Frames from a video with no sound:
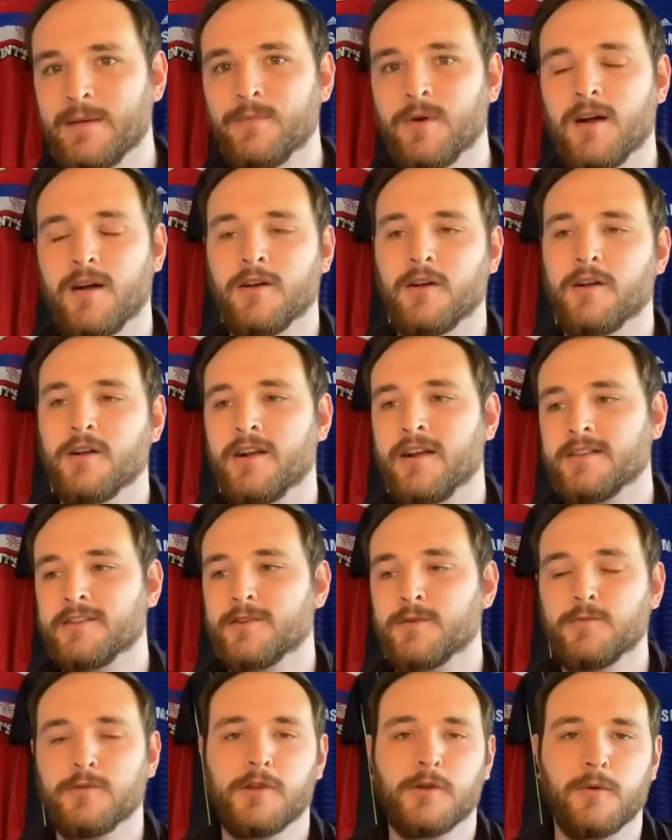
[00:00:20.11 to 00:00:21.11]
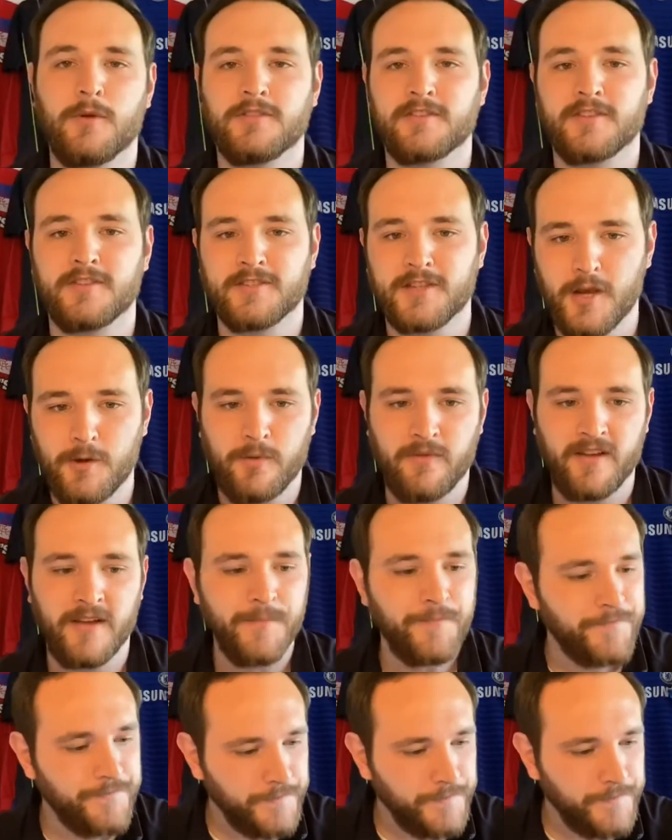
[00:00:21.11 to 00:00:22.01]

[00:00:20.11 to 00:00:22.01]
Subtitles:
but I'm gonna add some new ones on top of it.